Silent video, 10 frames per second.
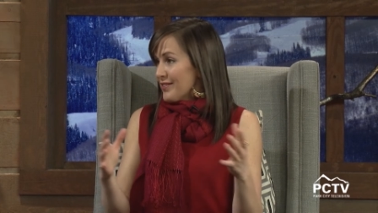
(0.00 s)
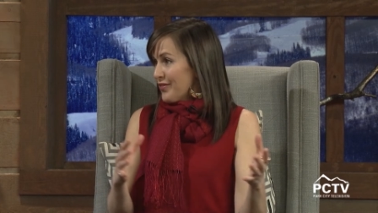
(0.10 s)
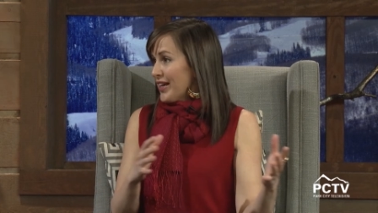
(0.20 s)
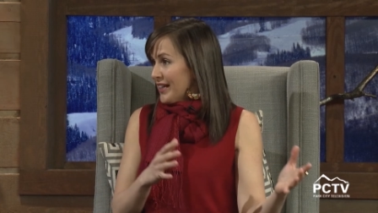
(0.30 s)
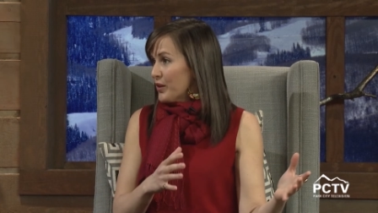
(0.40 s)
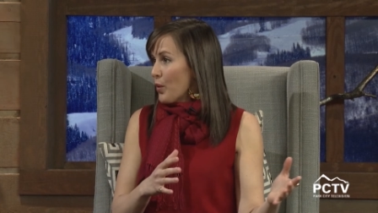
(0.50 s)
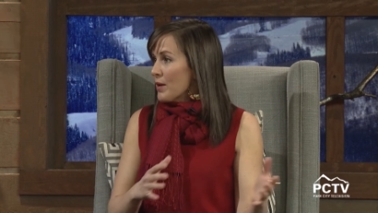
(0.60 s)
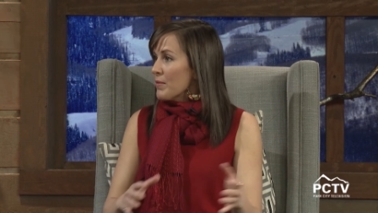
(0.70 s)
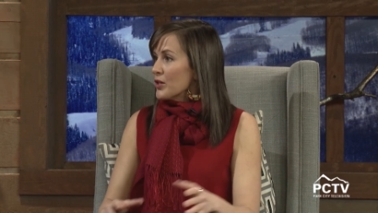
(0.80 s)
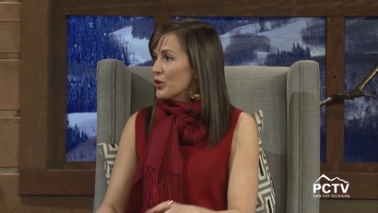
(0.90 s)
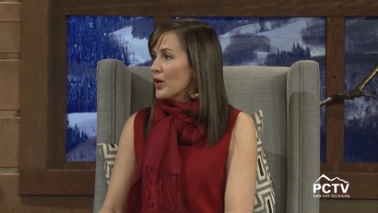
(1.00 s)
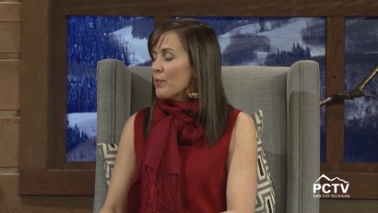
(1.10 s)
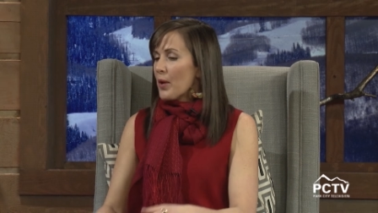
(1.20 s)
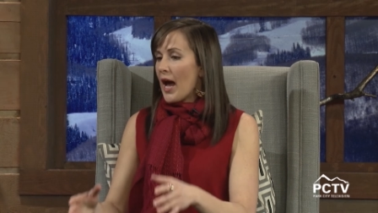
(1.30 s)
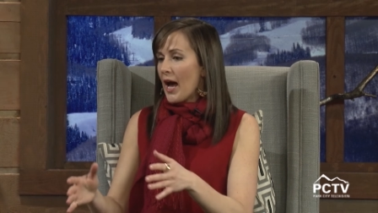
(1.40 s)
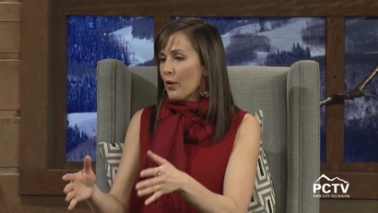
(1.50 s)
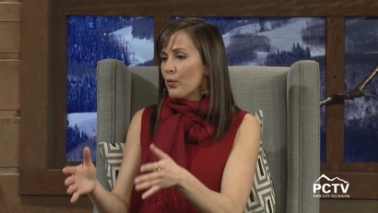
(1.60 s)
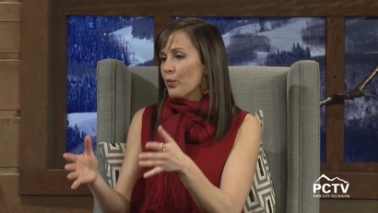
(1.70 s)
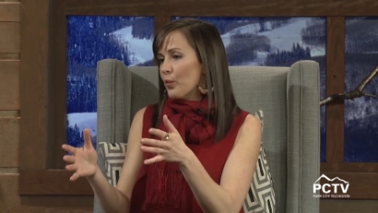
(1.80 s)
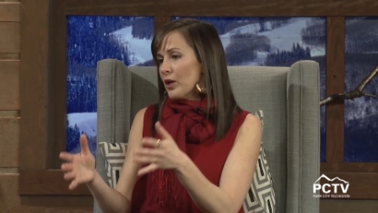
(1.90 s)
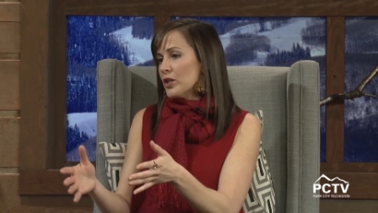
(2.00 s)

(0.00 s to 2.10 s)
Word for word: if they can quite measure up. How where